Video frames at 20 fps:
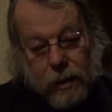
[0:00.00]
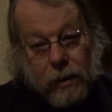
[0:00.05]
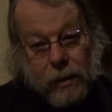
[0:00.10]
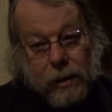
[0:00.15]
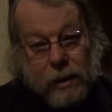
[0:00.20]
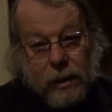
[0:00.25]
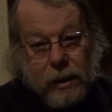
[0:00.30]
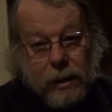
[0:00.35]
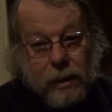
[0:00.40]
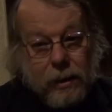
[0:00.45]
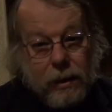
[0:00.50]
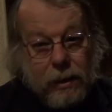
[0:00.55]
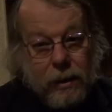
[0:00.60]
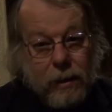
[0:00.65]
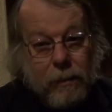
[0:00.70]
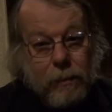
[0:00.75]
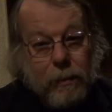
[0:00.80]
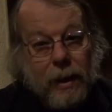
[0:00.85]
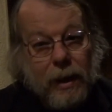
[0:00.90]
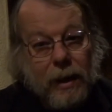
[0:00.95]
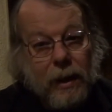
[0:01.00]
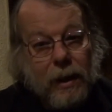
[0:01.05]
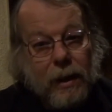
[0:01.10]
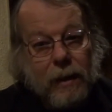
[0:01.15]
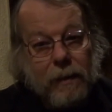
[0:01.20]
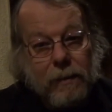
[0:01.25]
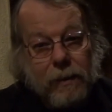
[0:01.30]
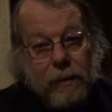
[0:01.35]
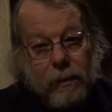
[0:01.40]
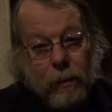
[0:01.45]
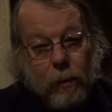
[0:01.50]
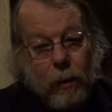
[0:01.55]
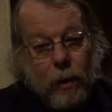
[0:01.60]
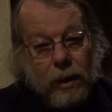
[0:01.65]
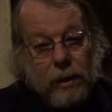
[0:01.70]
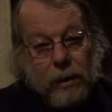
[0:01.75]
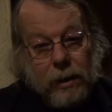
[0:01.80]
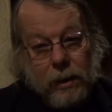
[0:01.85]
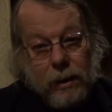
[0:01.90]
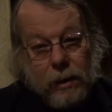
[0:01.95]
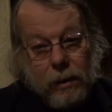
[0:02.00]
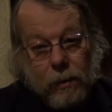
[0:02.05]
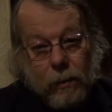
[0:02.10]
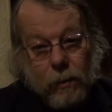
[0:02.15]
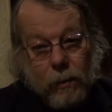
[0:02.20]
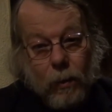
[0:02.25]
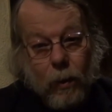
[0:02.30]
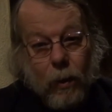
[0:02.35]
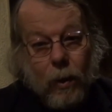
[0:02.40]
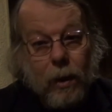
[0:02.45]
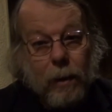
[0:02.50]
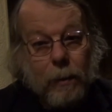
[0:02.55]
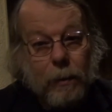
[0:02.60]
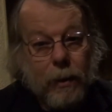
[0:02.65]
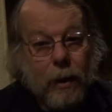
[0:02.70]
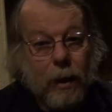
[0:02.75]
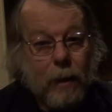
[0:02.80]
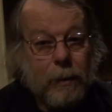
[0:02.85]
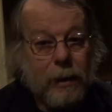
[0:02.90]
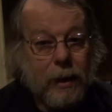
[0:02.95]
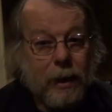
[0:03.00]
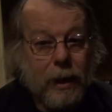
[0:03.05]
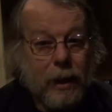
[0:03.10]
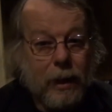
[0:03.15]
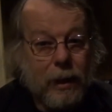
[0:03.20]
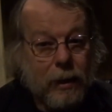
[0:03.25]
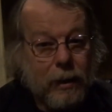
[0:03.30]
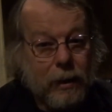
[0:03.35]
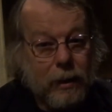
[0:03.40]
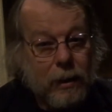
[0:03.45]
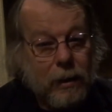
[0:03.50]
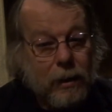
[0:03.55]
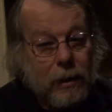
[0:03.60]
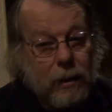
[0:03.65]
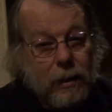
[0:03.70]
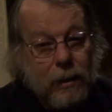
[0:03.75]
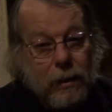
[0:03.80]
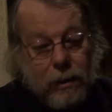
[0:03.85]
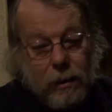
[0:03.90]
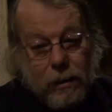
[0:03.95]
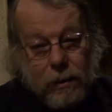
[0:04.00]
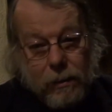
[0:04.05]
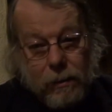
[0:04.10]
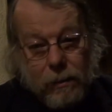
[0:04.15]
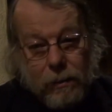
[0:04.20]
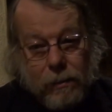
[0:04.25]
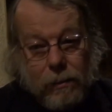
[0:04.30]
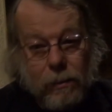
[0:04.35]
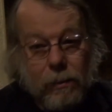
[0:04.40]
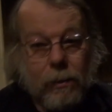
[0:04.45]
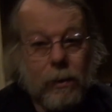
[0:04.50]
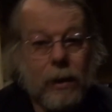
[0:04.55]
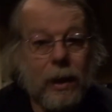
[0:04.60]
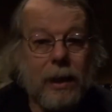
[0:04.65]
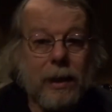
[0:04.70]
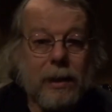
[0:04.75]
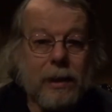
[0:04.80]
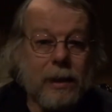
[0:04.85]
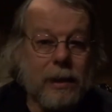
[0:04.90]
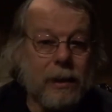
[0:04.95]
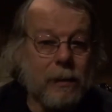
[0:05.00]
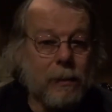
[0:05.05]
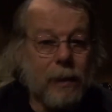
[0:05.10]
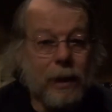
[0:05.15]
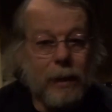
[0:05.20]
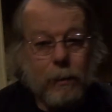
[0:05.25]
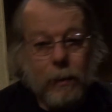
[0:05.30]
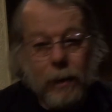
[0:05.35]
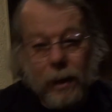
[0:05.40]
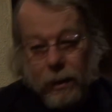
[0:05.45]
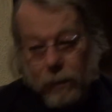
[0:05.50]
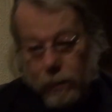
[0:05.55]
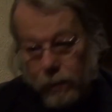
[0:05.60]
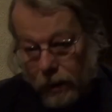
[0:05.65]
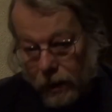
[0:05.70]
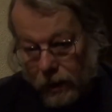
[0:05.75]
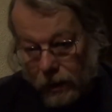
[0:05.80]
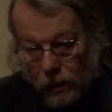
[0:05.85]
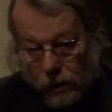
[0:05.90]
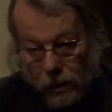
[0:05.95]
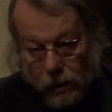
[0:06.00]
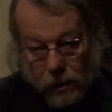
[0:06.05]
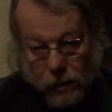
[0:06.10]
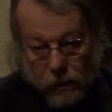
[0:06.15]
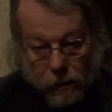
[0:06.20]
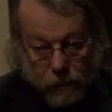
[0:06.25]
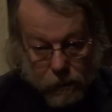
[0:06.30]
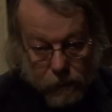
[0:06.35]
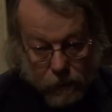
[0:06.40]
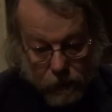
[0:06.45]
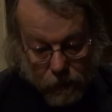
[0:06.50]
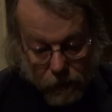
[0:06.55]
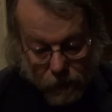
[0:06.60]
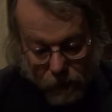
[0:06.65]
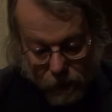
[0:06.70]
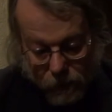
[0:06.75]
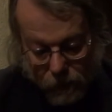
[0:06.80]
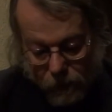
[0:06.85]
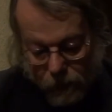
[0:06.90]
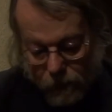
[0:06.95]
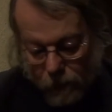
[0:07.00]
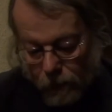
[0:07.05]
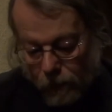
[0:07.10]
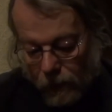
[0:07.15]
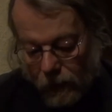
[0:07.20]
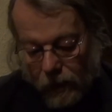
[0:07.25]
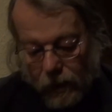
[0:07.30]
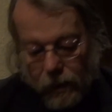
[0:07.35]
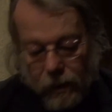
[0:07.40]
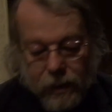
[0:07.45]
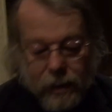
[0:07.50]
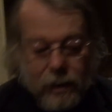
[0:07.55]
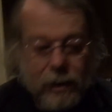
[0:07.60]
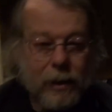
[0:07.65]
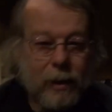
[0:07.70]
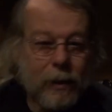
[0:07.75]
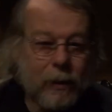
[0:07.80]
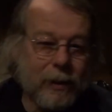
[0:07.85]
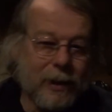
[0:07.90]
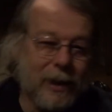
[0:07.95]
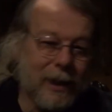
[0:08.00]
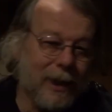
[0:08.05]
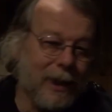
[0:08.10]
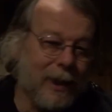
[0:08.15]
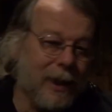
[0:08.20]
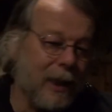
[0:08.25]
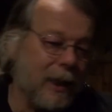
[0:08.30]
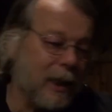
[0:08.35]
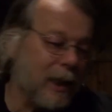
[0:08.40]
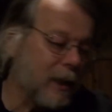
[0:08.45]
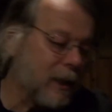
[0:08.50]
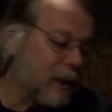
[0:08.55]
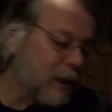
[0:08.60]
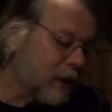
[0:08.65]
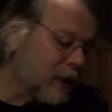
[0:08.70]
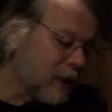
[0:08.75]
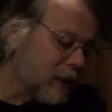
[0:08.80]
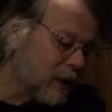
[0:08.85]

season in my life of watching war propaganda, raising my blood pressure. I mean, no, not again.